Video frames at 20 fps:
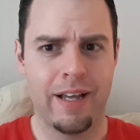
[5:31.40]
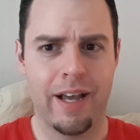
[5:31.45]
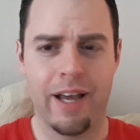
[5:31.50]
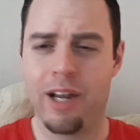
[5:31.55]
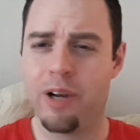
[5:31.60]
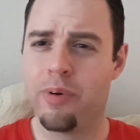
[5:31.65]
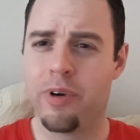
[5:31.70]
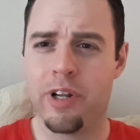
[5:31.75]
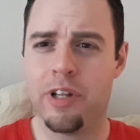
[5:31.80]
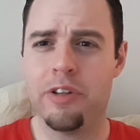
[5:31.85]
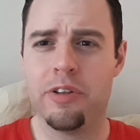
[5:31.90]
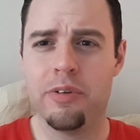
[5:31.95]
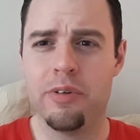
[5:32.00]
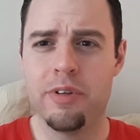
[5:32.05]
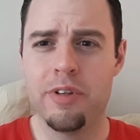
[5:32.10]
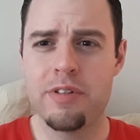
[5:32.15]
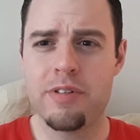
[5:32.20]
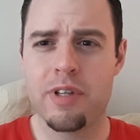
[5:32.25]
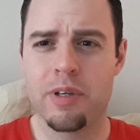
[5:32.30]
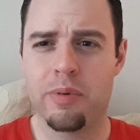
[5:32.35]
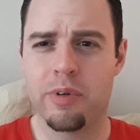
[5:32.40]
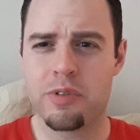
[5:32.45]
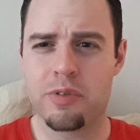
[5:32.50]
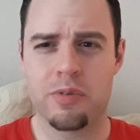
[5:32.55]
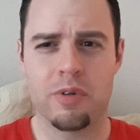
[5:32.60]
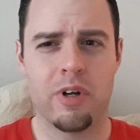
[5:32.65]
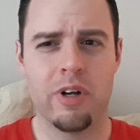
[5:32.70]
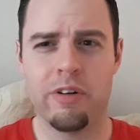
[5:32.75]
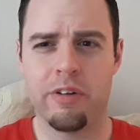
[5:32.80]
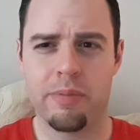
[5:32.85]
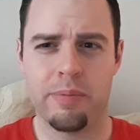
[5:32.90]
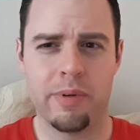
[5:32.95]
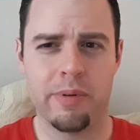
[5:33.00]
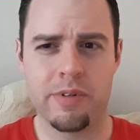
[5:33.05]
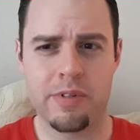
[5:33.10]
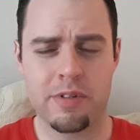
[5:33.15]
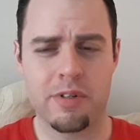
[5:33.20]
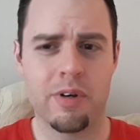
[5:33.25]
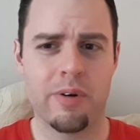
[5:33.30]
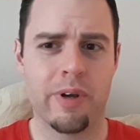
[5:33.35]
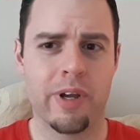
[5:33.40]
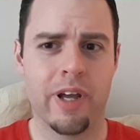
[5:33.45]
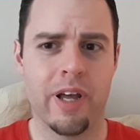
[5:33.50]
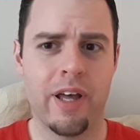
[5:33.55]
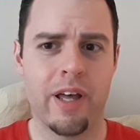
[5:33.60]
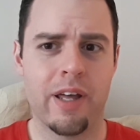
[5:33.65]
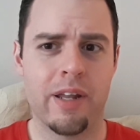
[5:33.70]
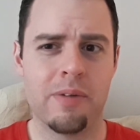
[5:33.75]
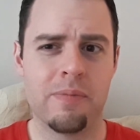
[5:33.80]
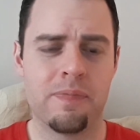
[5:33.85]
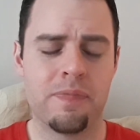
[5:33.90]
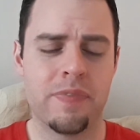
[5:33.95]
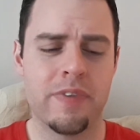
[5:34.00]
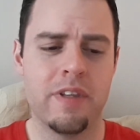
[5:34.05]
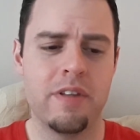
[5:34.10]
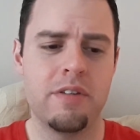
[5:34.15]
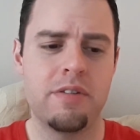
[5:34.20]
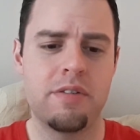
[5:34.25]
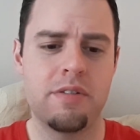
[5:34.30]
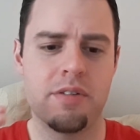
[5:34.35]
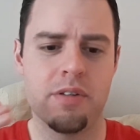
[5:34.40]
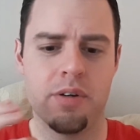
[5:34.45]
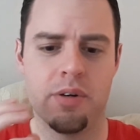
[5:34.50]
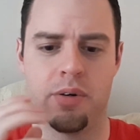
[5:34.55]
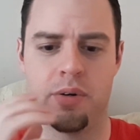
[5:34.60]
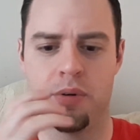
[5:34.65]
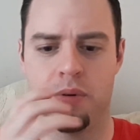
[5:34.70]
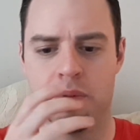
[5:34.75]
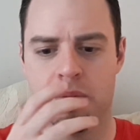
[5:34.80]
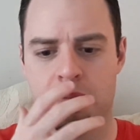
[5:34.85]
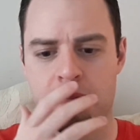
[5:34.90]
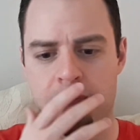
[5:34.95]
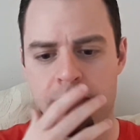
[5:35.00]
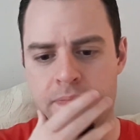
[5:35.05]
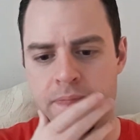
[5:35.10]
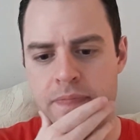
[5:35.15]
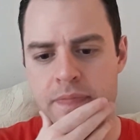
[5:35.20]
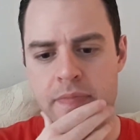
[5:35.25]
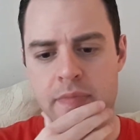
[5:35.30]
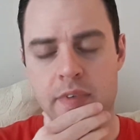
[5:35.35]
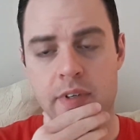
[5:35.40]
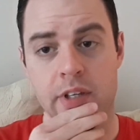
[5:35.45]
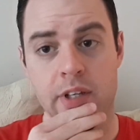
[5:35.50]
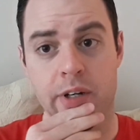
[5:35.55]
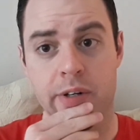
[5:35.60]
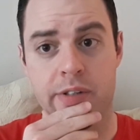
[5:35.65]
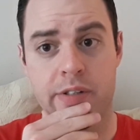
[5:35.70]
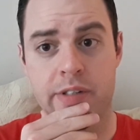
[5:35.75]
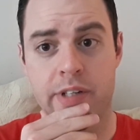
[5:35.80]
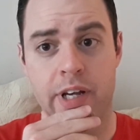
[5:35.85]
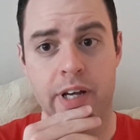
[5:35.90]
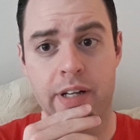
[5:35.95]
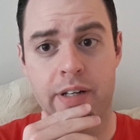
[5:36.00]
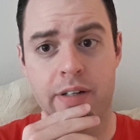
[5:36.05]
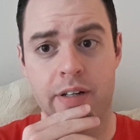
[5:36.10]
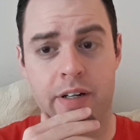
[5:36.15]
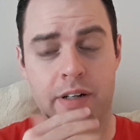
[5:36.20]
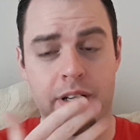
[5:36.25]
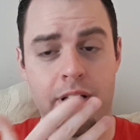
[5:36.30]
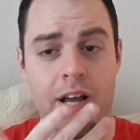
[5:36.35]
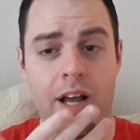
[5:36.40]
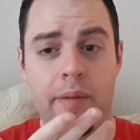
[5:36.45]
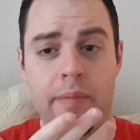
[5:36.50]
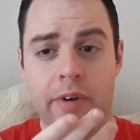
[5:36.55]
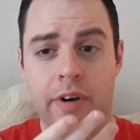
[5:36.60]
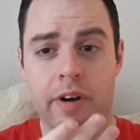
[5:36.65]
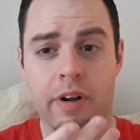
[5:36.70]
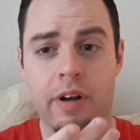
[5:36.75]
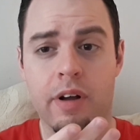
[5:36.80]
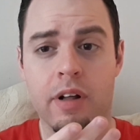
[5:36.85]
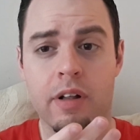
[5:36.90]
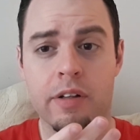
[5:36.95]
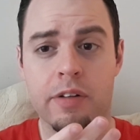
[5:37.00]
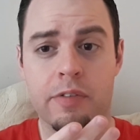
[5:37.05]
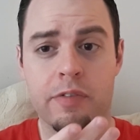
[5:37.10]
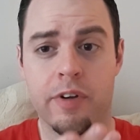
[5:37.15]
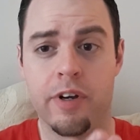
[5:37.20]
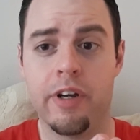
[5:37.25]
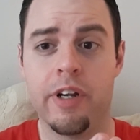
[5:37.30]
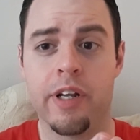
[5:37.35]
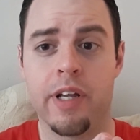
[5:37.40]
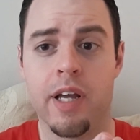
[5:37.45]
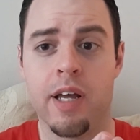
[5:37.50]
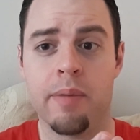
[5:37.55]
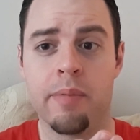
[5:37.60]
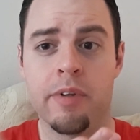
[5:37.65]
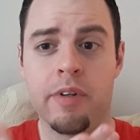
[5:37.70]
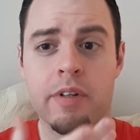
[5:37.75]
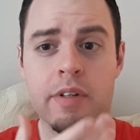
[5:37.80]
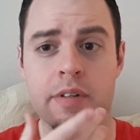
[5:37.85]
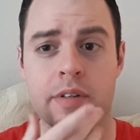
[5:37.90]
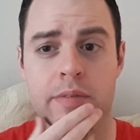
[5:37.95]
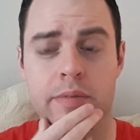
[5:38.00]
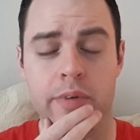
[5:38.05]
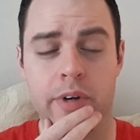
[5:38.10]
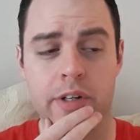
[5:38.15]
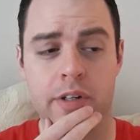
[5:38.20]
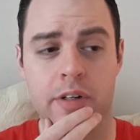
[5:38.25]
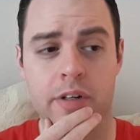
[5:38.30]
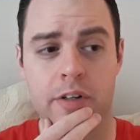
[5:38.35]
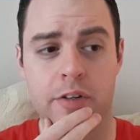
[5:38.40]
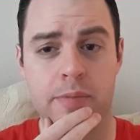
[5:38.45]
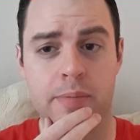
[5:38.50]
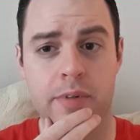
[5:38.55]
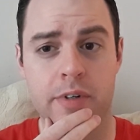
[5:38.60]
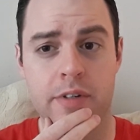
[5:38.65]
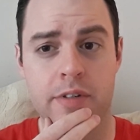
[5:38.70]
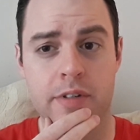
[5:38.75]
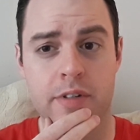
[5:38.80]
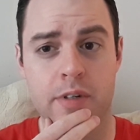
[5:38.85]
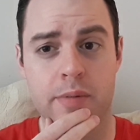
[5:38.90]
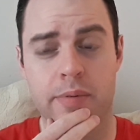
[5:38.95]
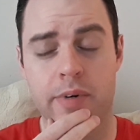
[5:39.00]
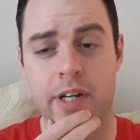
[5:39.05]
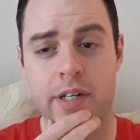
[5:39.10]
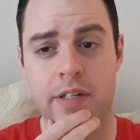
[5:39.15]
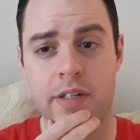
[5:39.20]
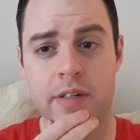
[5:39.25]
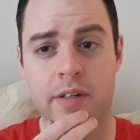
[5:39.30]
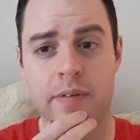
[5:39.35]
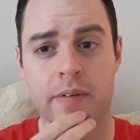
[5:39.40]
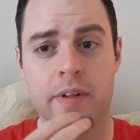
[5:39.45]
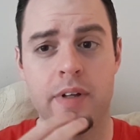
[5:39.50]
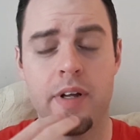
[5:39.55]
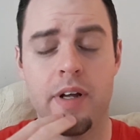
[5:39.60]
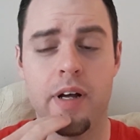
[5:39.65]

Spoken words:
I don't want to do this. Like, what's wrong with me? What's going on? So, you know, it's not uncommon at all. It's very common when you're experiencing depression.